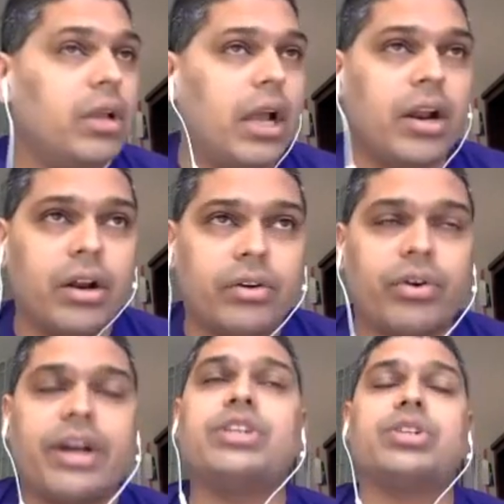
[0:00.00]
uh,
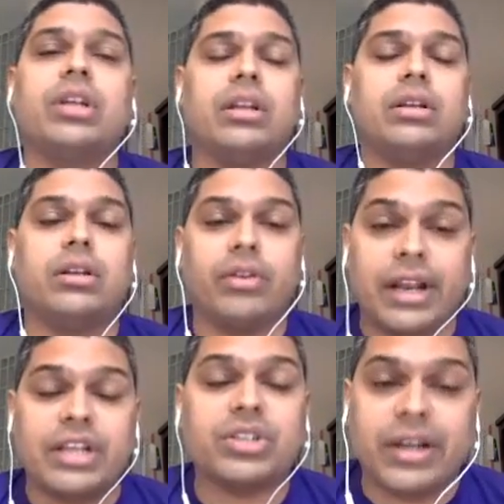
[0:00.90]
traditional
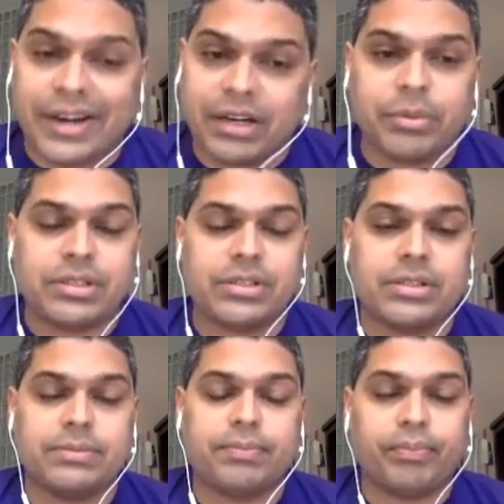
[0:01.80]
relational
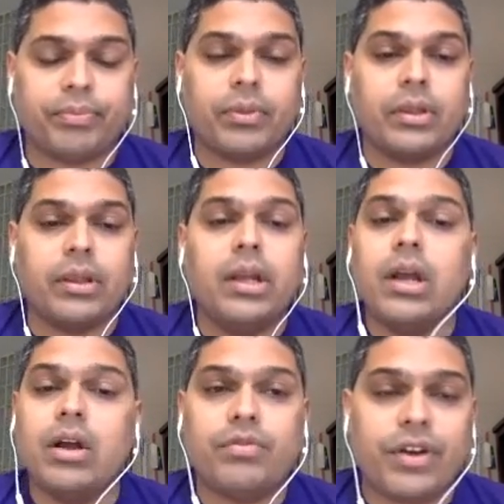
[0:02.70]
databases.
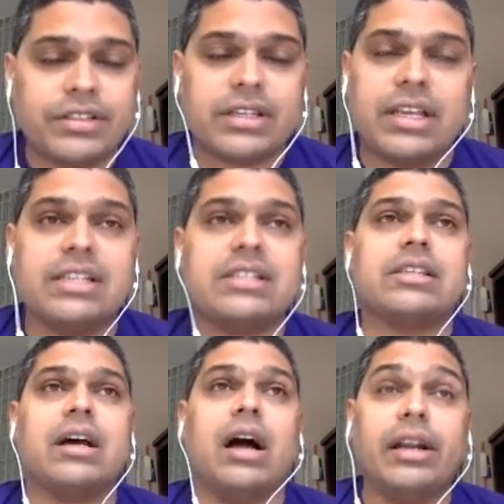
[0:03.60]
First
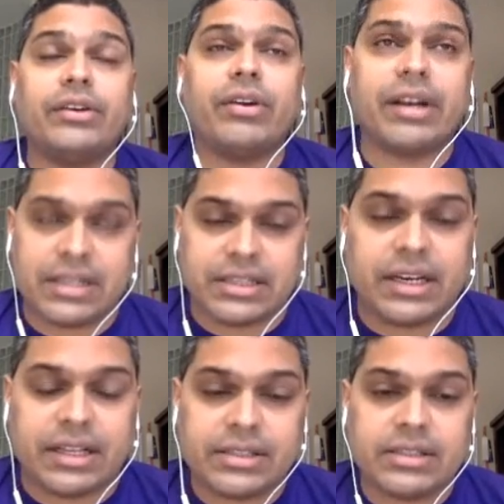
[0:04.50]
is ultra
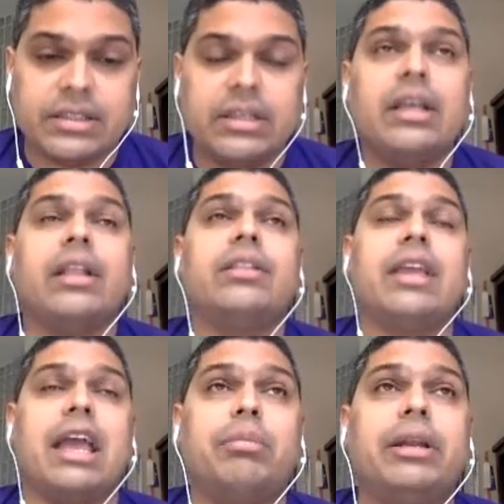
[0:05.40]
resilience,
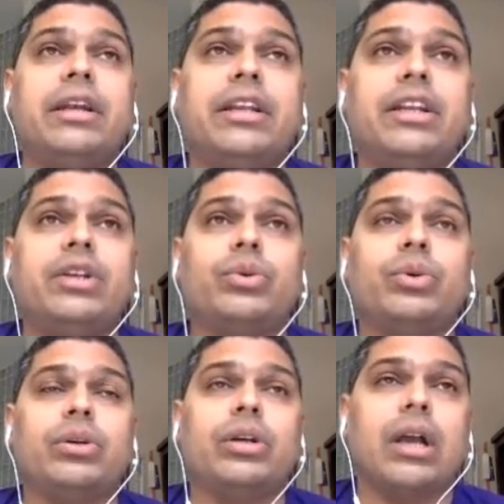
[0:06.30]
the ability
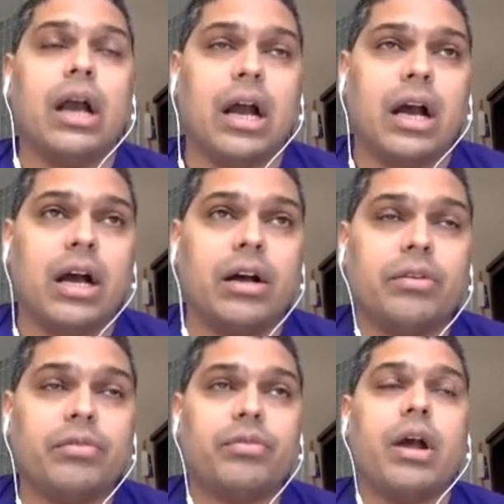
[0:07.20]
to
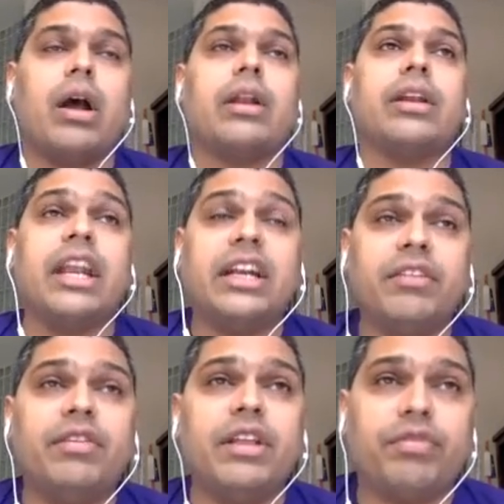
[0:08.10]

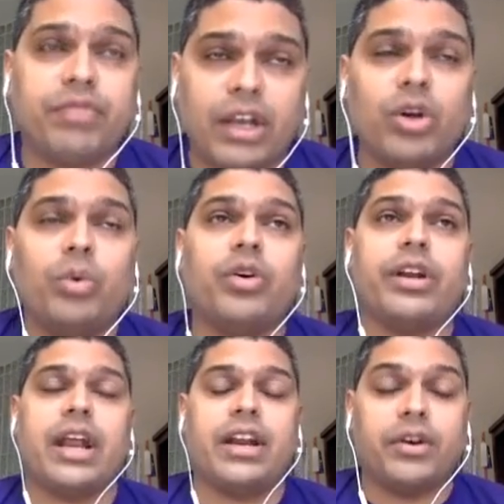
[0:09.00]
natively
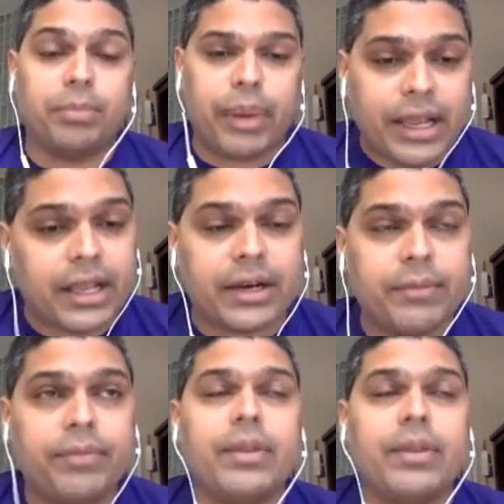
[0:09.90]
failover and repair